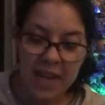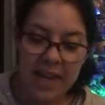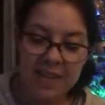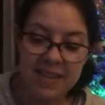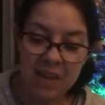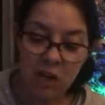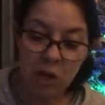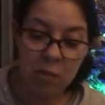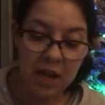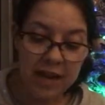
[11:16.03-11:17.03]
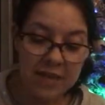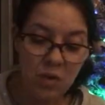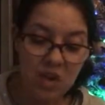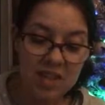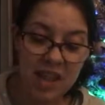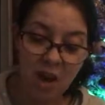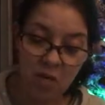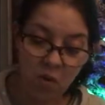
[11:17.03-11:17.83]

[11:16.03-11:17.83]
He's in a good place where he's cared